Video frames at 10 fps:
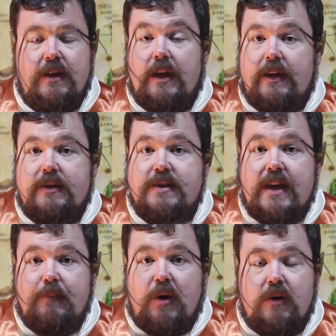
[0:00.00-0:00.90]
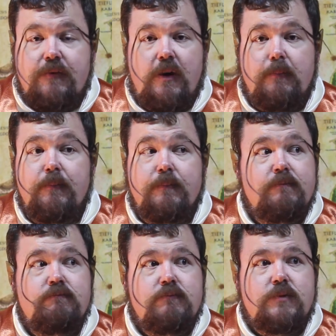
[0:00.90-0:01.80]
like Cybok from
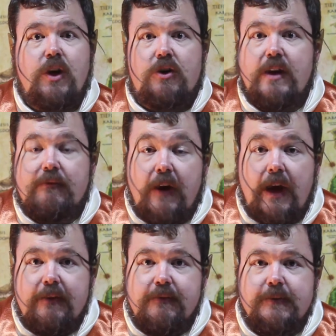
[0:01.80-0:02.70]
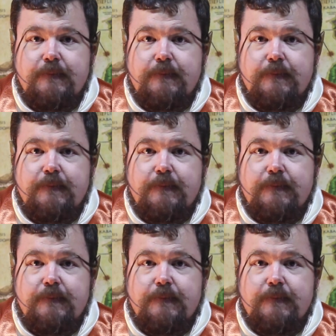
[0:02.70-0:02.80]
Star Trek V.